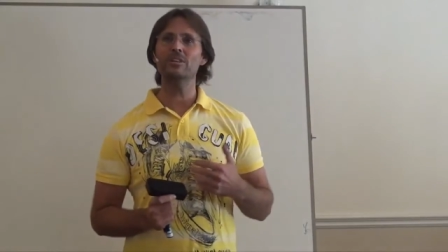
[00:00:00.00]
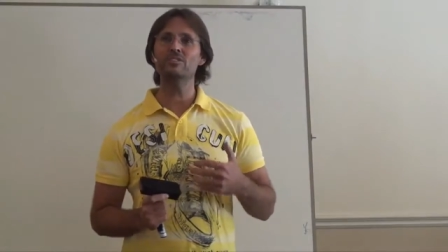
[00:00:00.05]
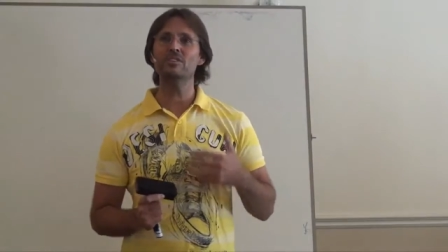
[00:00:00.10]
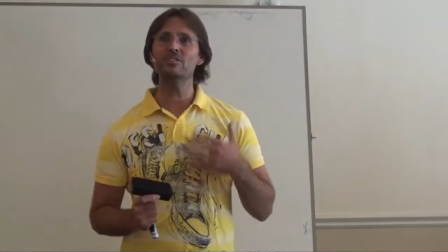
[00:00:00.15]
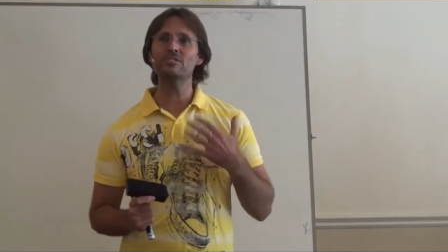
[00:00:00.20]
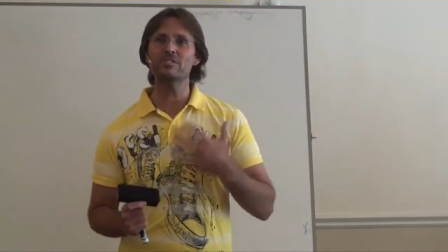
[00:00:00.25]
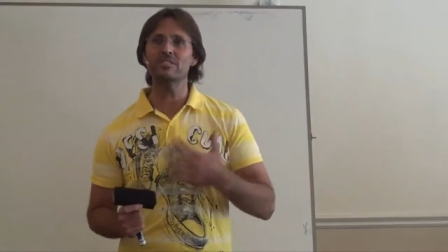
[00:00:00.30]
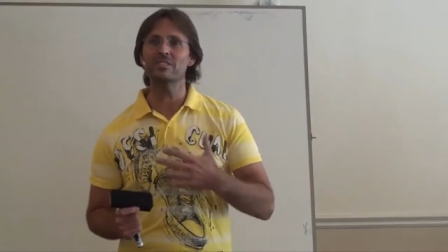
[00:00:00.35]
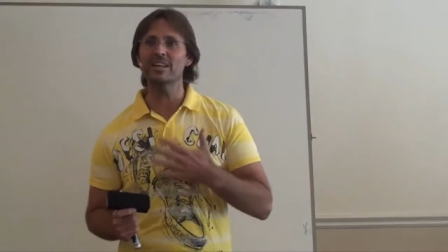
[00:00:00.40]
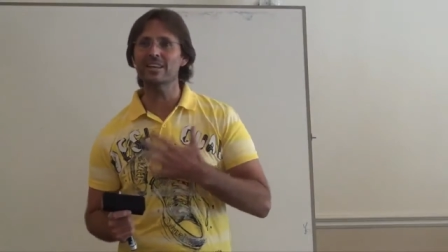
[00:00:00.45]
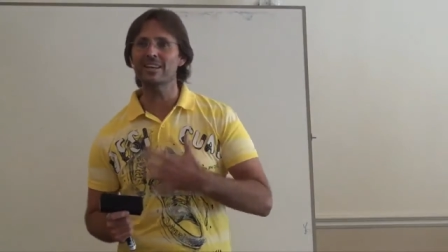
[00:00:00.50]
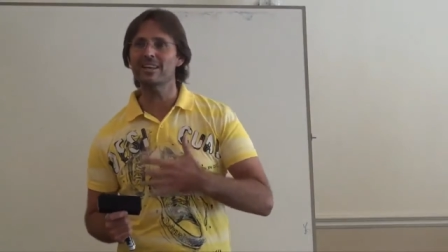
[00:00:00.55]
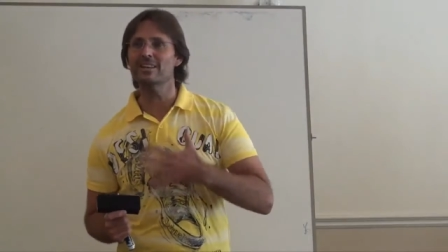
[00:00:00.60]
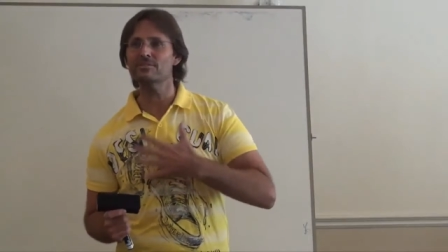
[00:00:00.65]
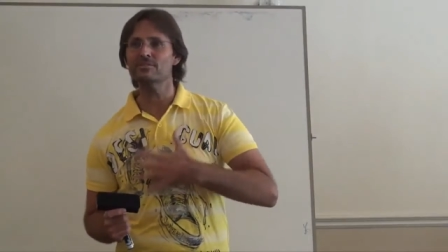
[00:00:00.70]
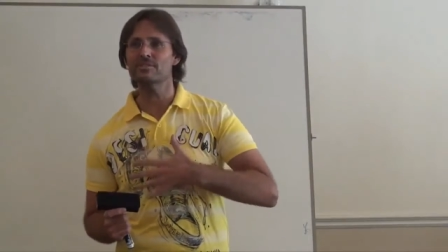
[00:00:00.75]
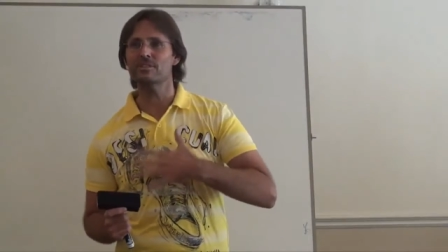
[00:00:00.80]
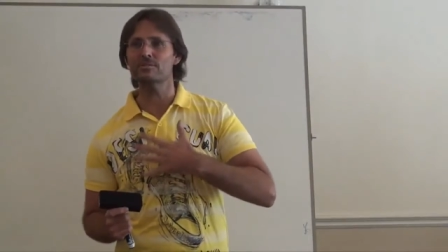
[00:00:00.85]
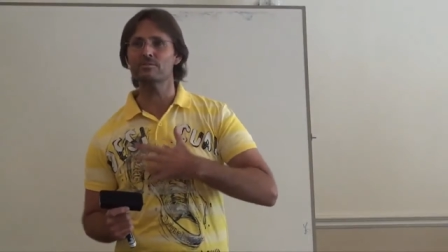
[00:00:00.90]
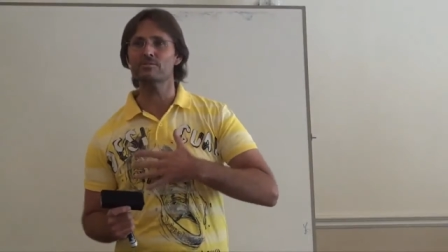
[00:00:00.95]
just let
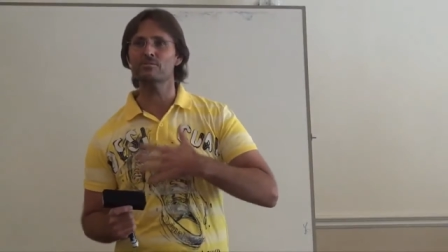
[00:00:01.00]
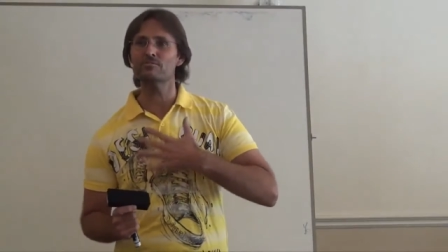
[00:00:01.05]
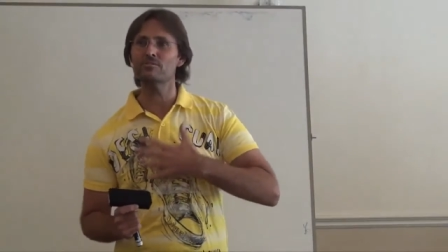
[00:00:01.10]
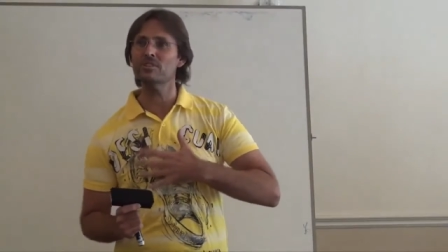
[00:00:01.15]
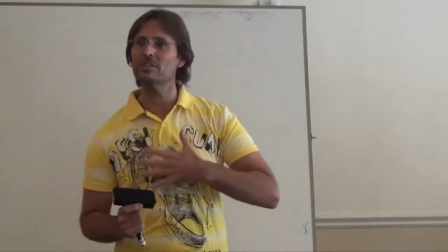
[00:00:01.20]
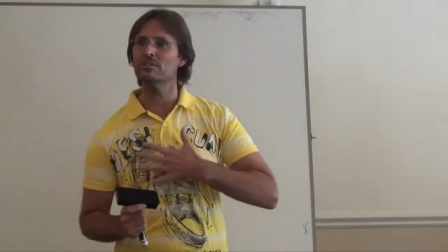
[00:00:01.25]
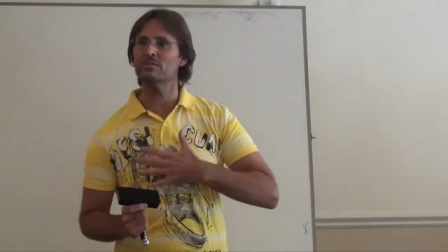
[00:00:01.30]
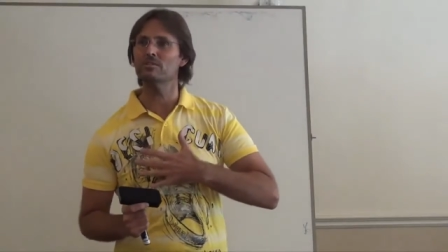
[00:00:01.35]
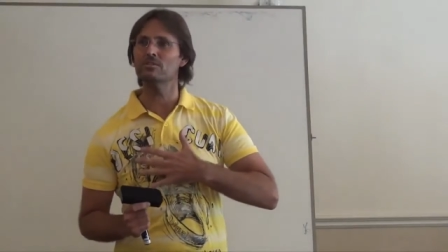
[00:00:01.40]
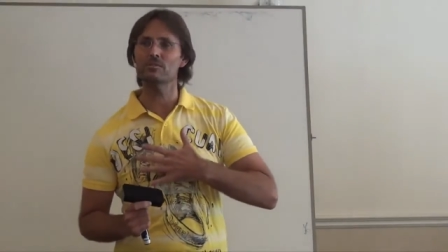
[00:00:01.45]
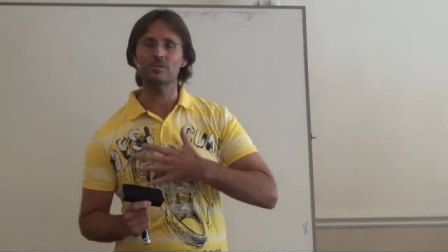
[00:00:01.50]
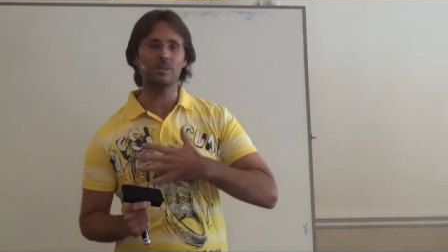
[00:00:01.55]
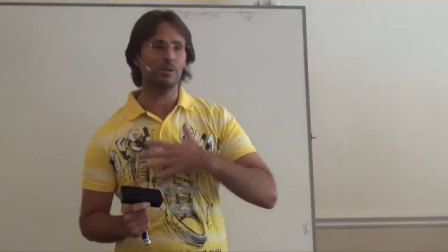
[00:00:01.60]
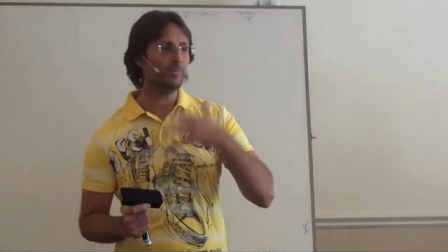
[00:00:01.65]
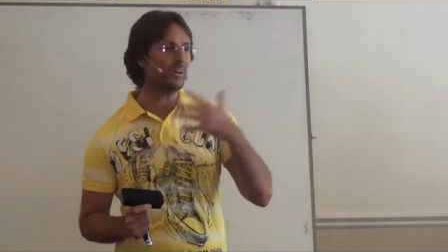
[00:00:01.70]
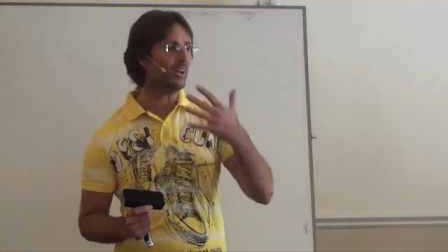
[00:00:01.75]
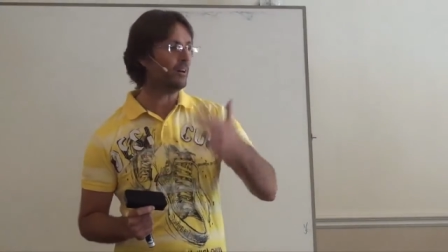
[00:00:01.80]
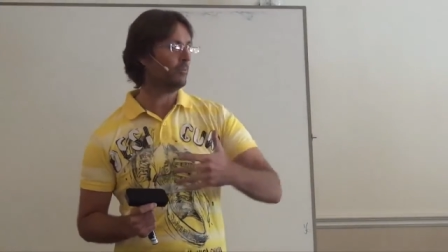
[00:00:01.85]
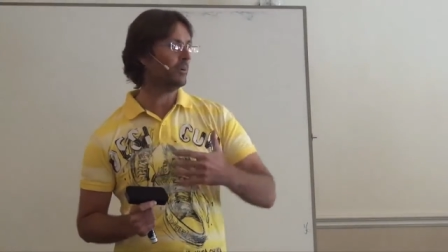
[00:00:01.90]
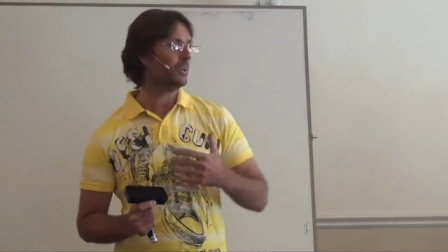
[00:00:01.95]
ourselves feel
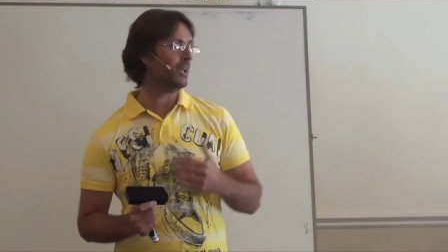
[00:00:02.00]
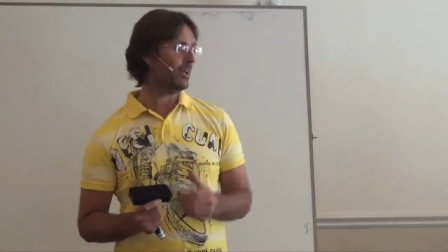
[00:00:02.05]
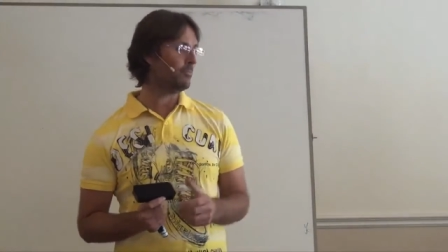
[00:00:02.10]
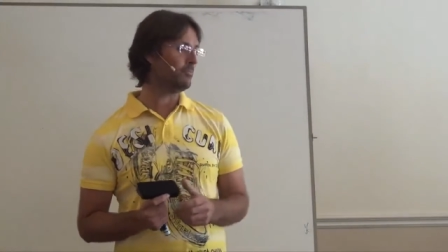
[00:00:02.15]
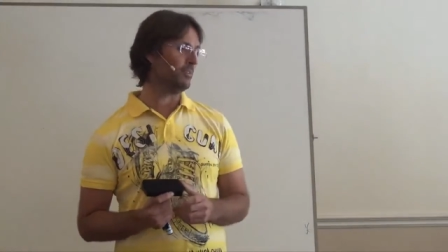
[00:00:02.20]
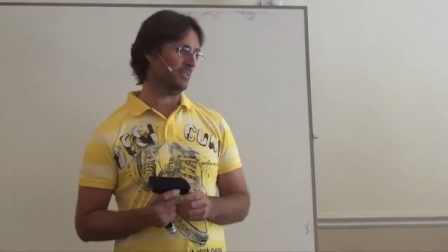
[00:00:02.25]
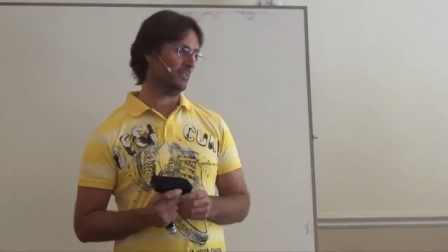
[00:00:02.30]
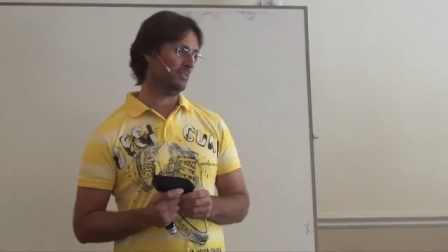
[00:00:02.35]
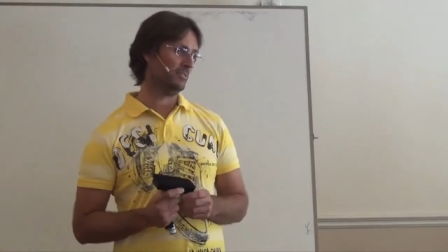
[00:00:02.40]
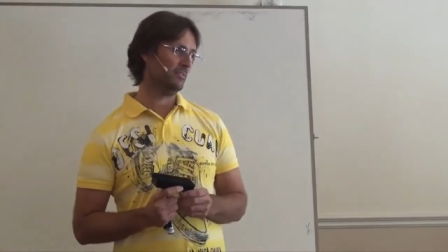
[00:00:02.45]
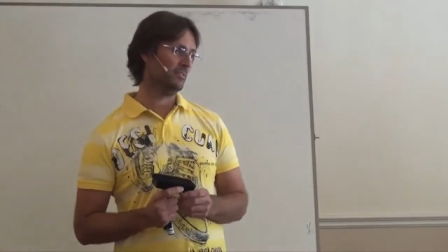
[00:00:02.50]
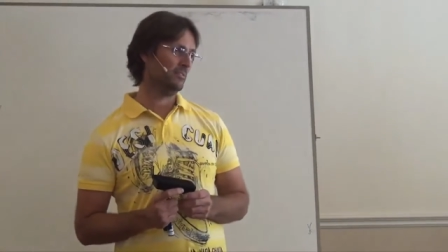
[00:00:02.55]
about what happened